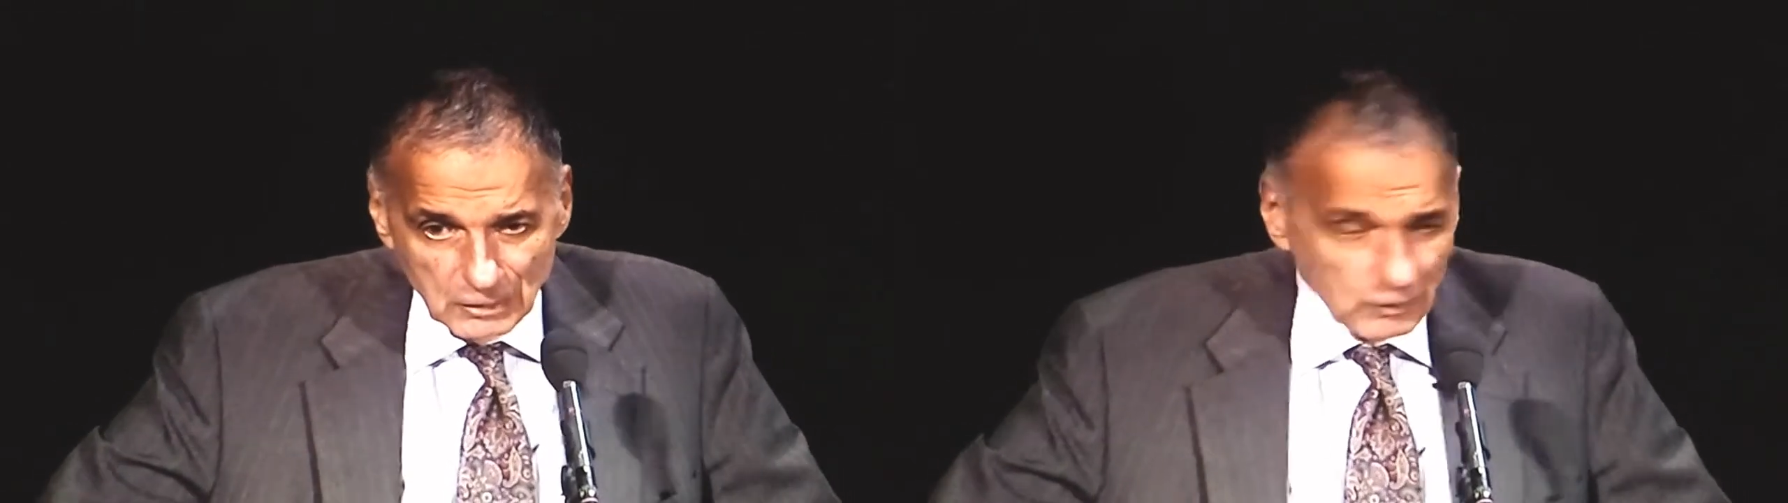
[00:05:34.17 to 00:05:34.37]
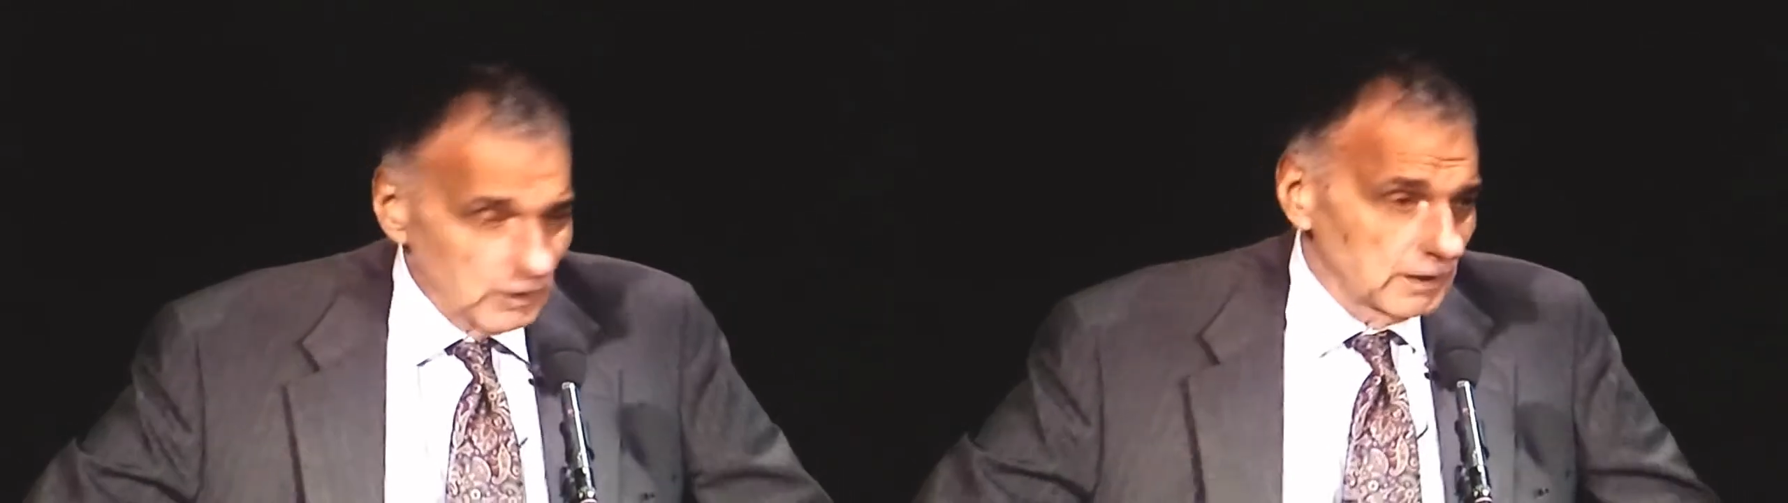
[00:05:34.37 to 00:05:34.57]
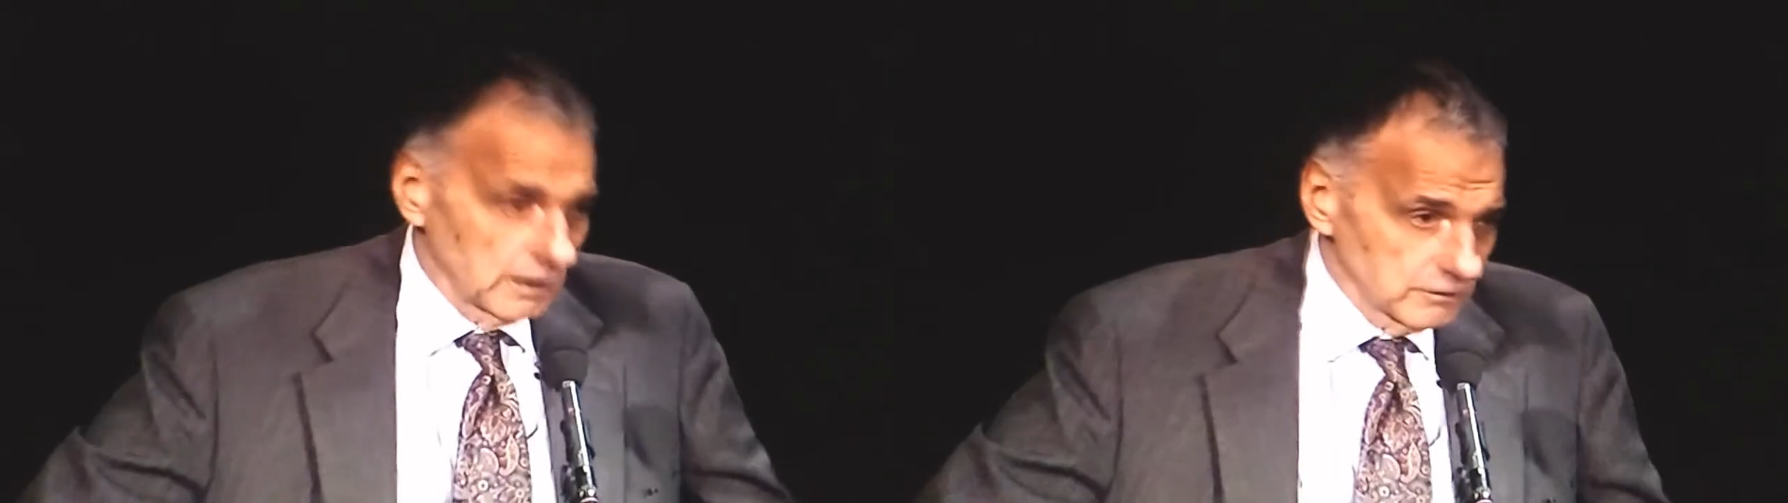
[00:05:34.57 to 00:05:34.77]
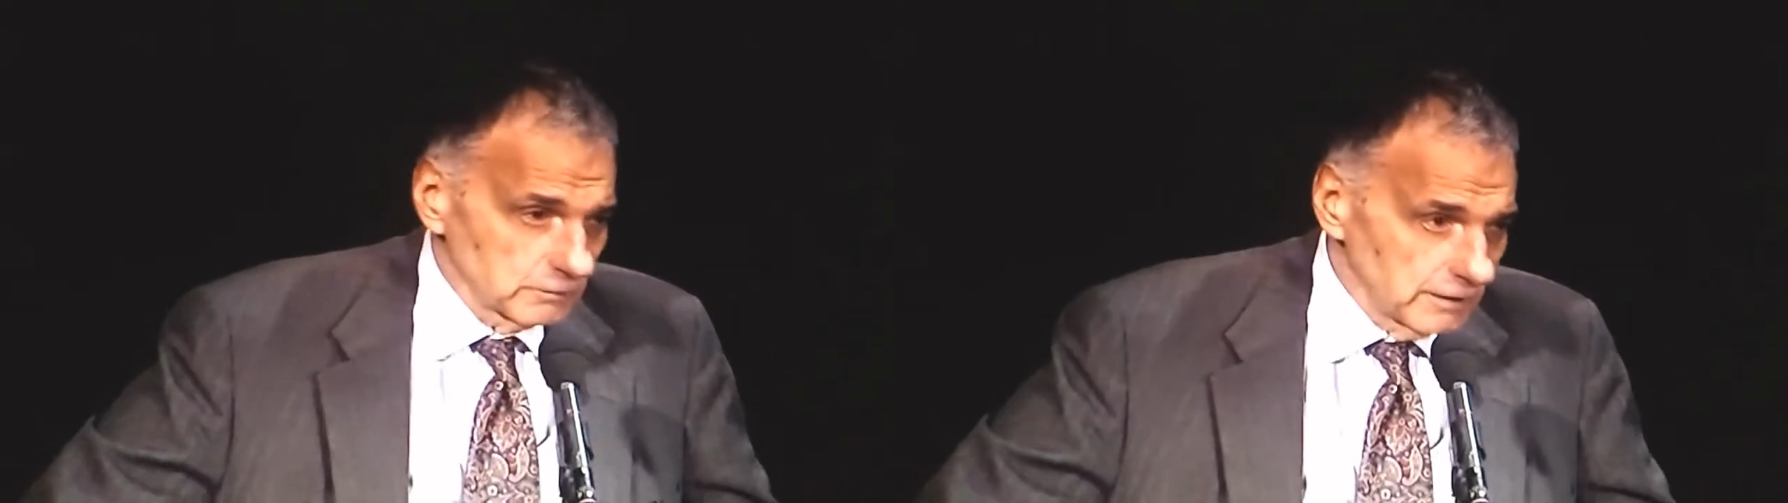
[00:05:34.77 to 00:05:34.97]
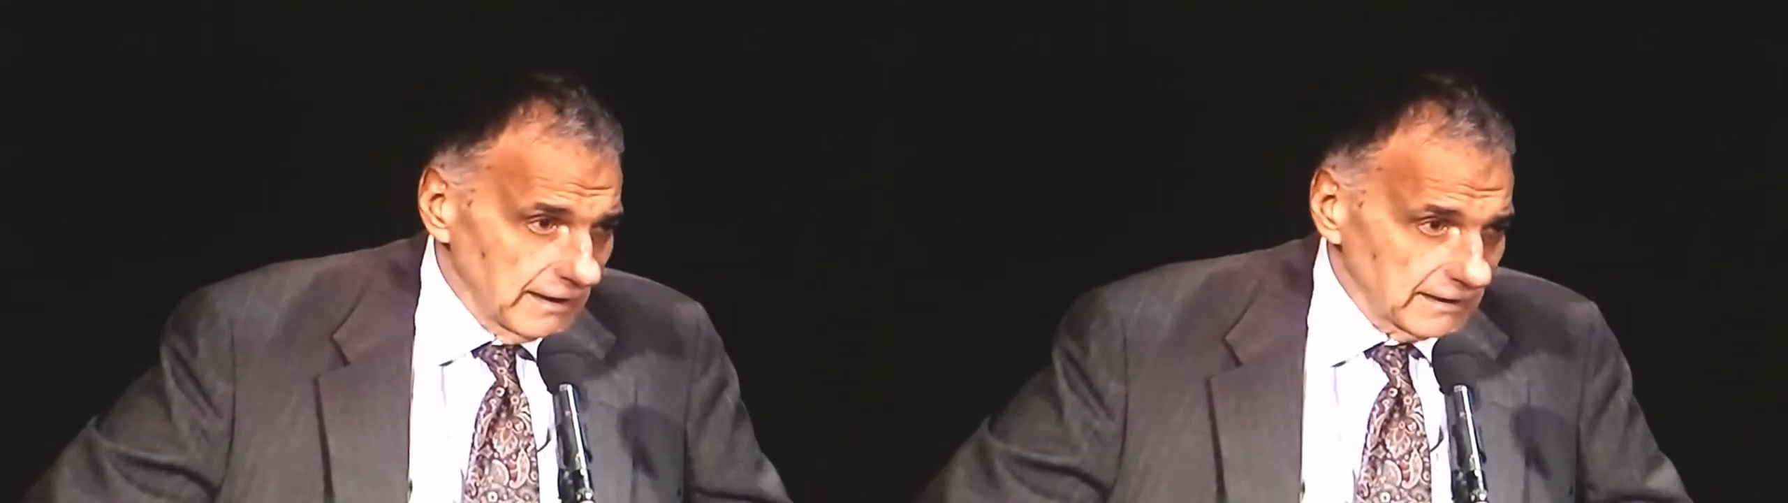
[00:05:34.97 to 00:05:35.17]
or other
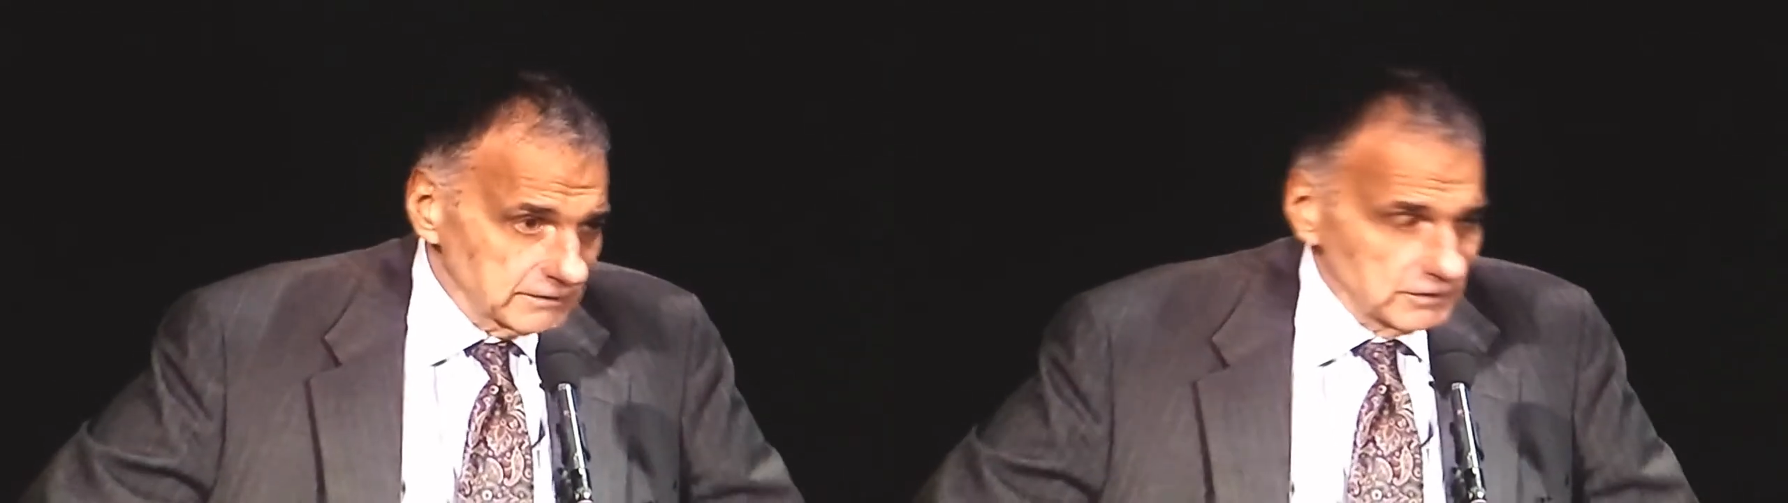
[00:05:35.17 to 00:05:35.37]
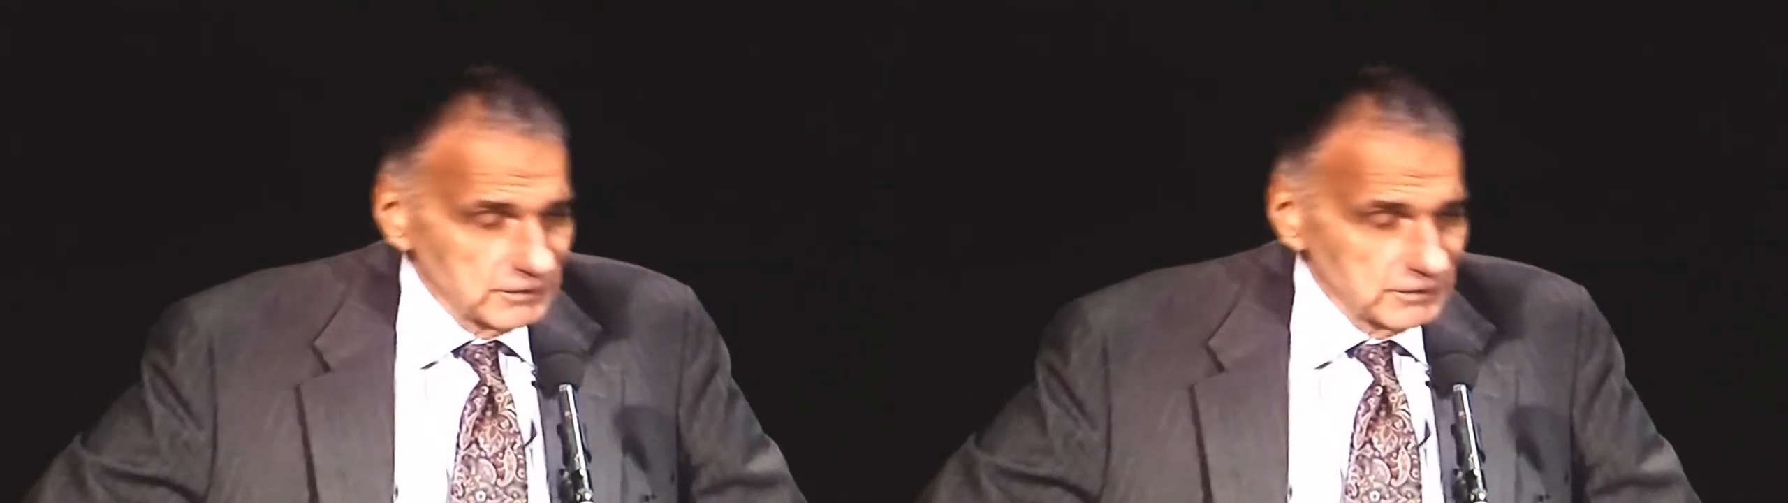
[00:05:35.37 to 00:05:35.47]
reactor